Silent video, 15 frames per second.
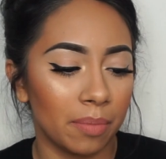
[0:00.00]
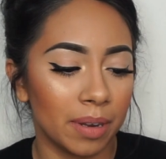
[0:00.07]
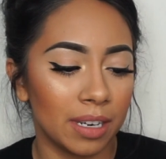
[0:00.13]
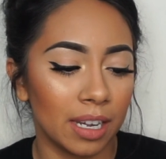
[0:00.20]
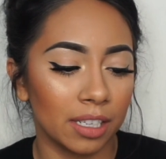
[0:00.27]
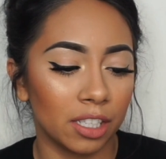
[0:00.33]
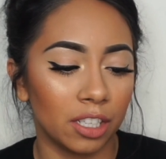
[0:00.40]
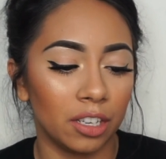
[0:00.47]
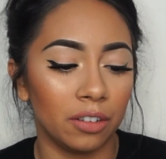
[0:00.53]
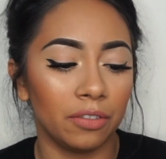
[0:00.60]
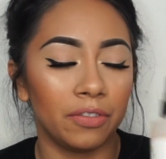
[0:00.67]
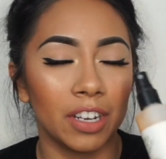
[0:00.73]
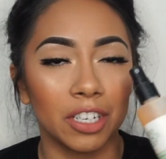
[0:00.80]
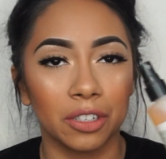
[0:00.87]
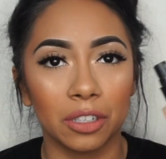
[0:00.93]
Badescu
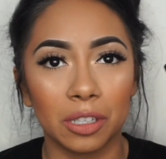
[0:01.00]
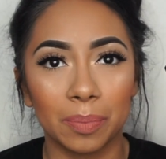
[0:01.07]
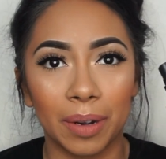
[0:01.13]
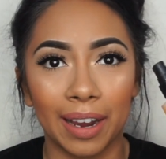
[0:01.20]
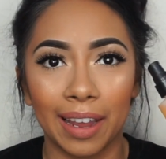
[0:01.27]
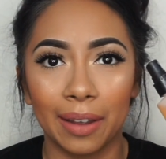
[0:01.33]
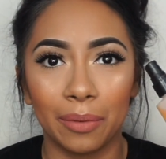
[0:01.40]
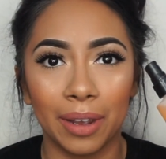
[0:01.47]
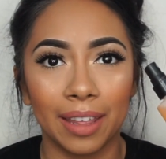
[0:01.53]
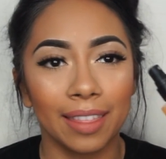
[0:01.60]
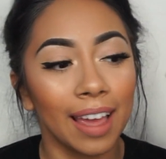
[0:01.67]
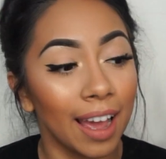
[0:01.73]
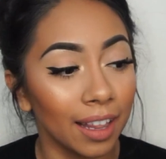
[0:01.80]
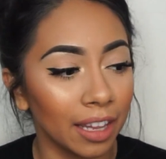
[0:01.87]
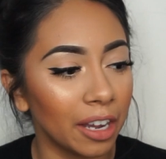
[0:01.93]
facial spray with
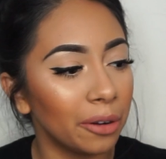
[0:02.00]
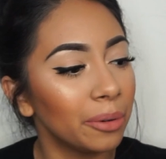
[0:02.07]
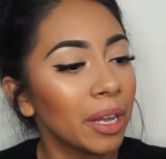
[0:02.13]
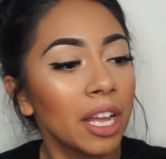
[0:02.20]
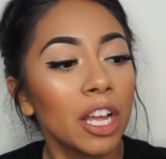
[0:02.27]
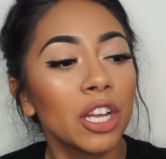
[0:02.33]
aloe.